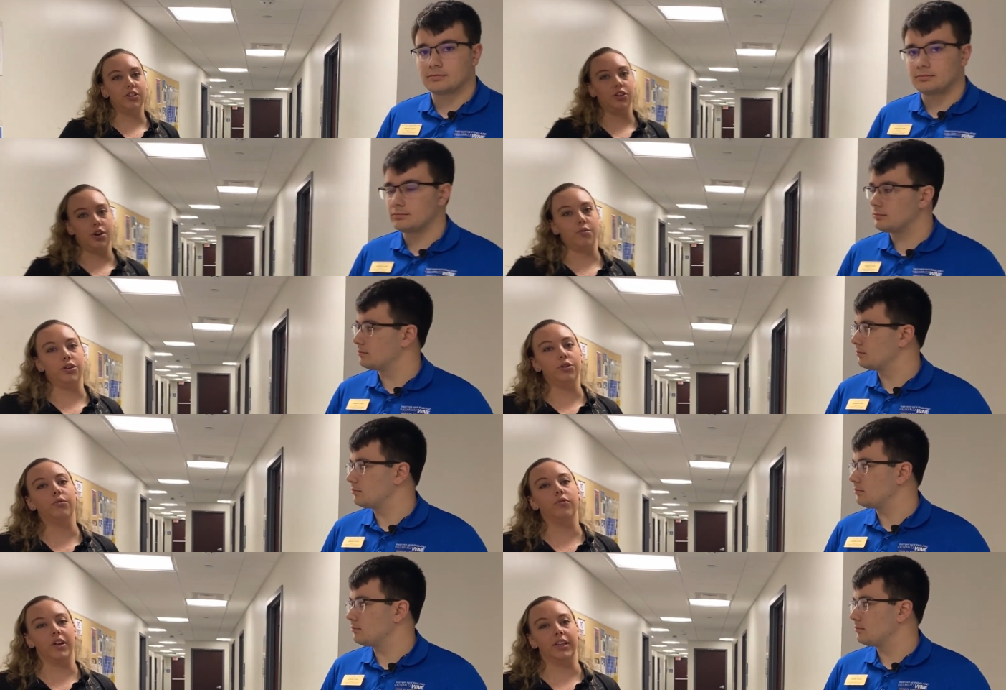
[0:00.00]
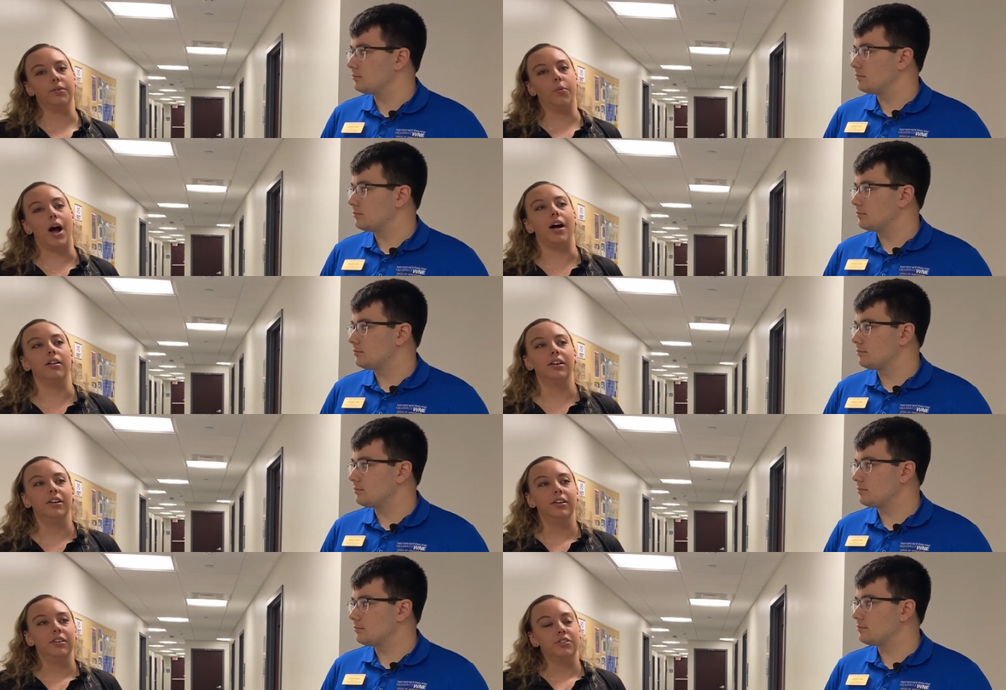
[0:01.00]
Speaker 1: to know you really well.
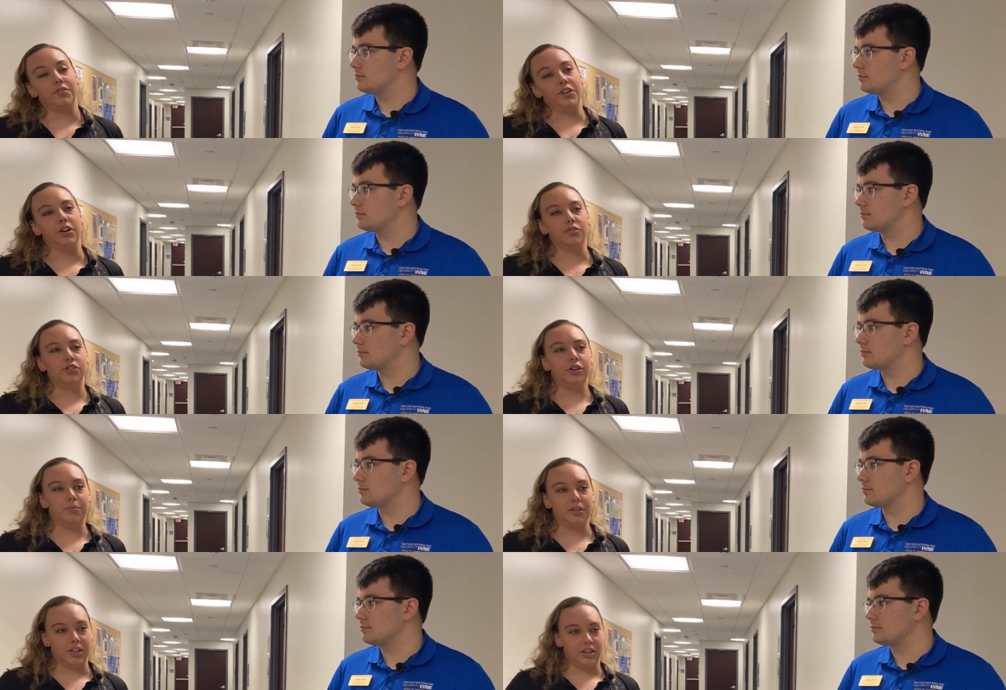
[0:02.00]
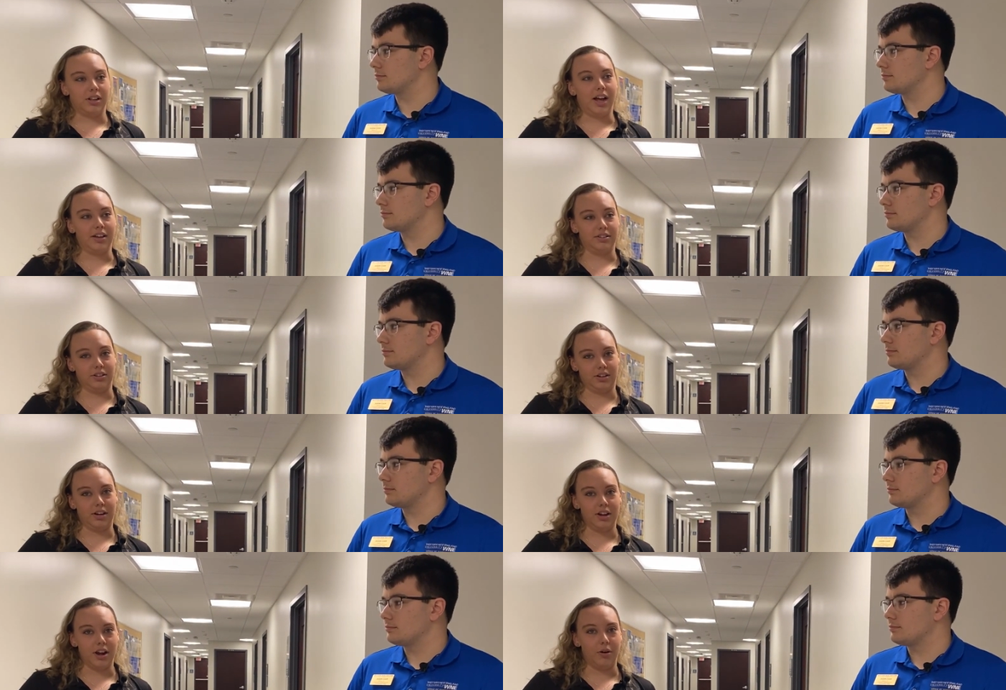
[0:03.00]
So if you don't show up to class, they're
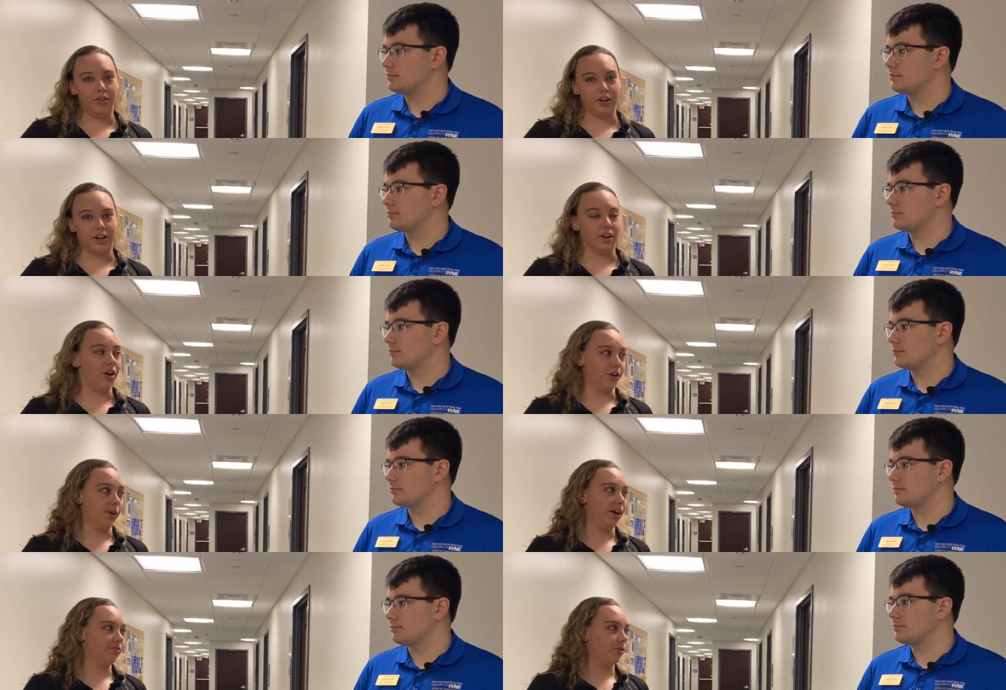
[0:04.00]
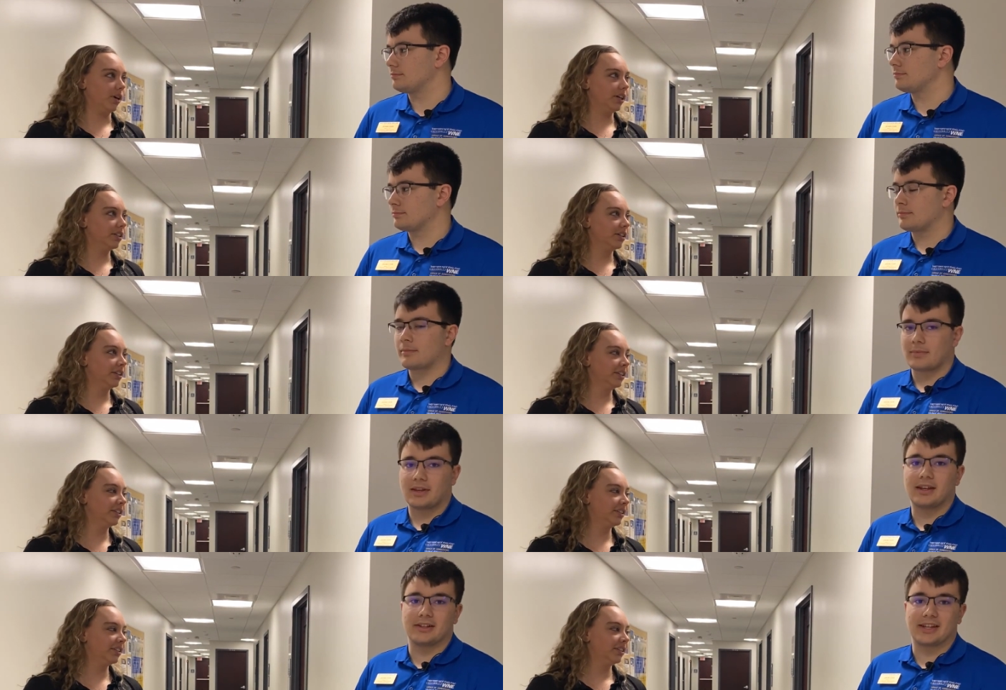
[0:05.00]
going to know and they're going to call you out for it.
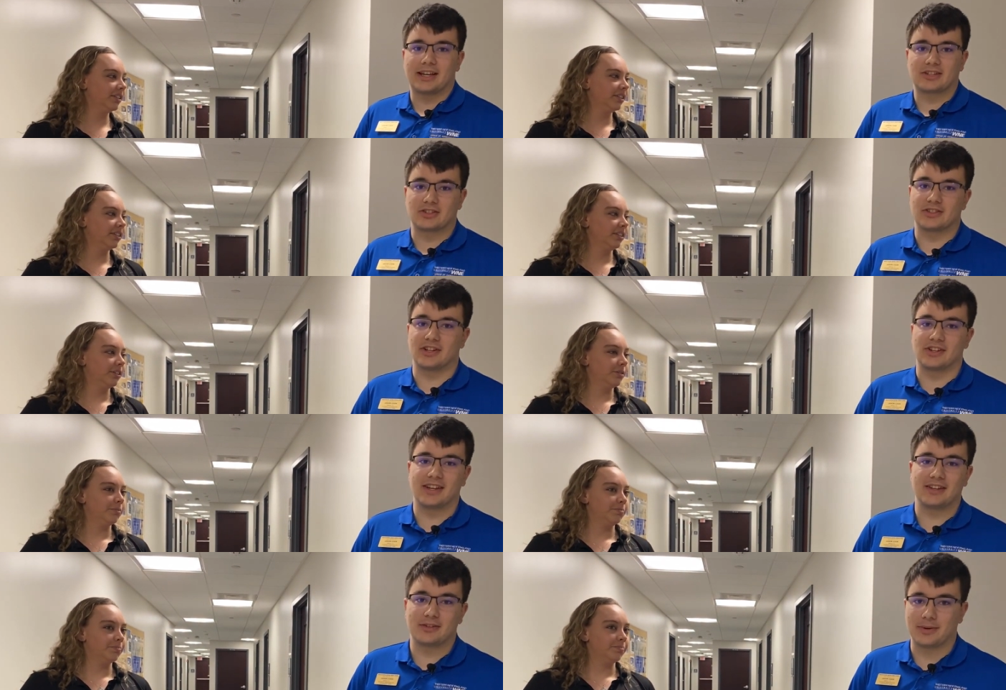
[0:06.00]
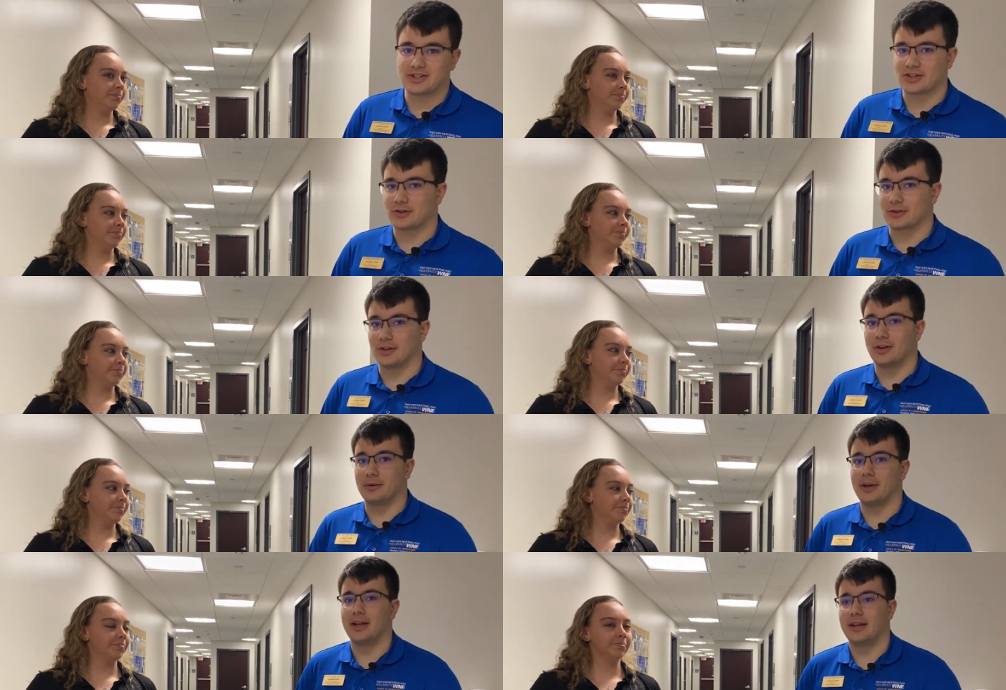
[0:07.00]
Speaker 2: Yeah, like Ashley said, you can't do engineering
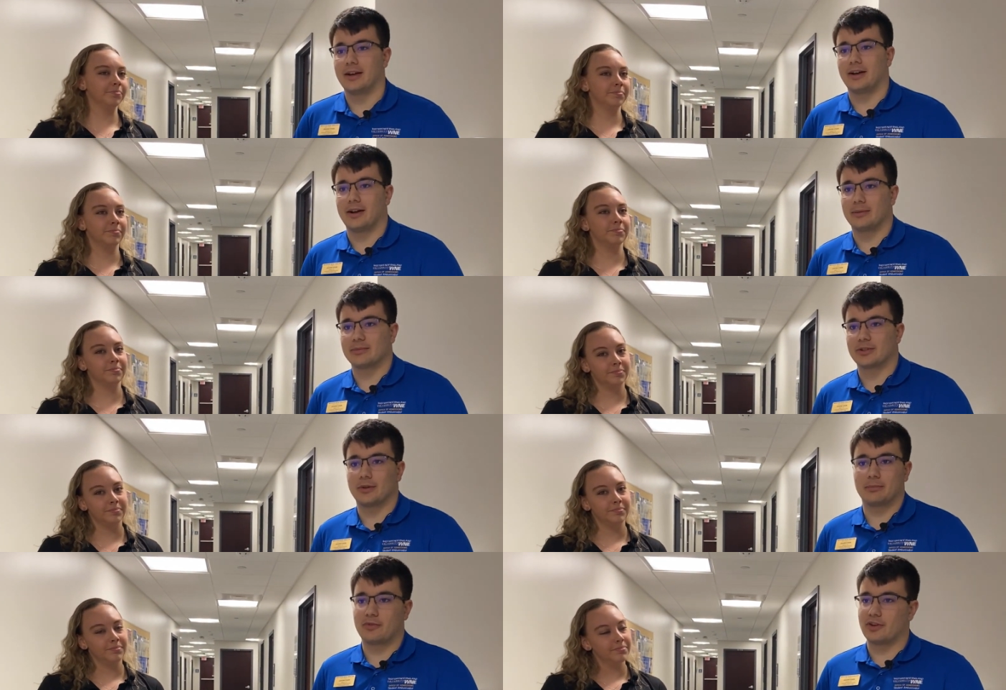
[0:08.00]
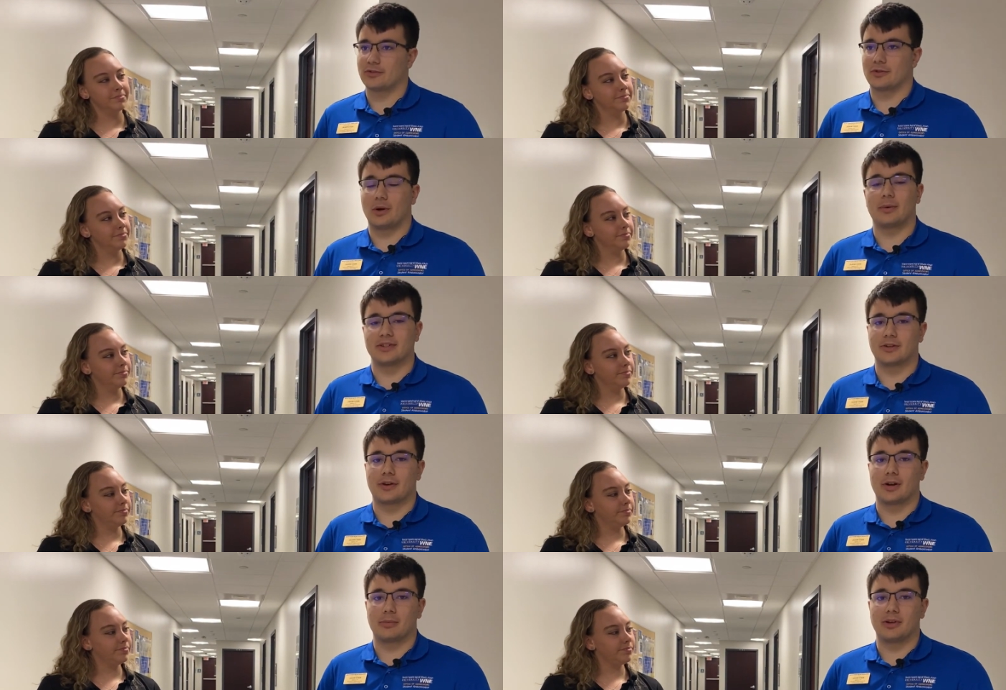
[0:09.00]
alone. Um, so professors are always there
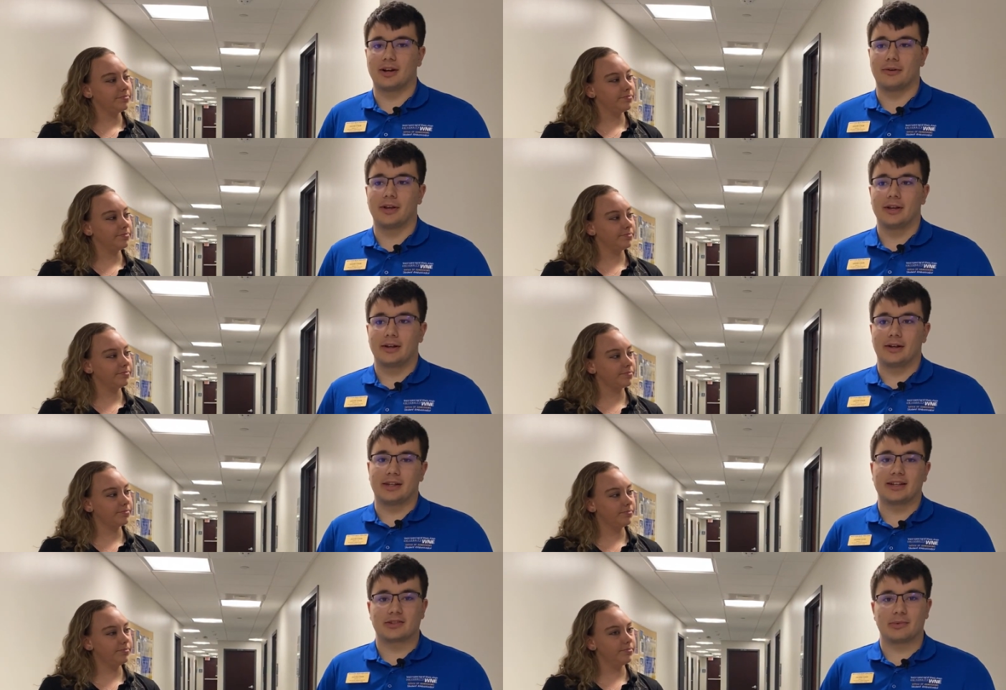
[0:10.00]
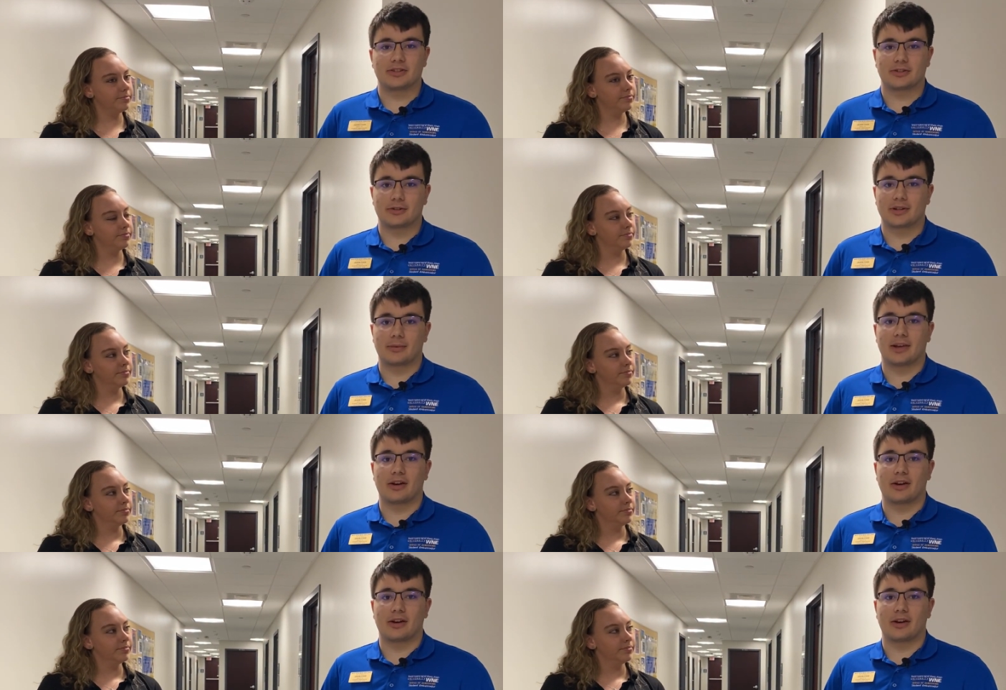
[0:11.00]
to help you out. Uh, last semester, kind of, we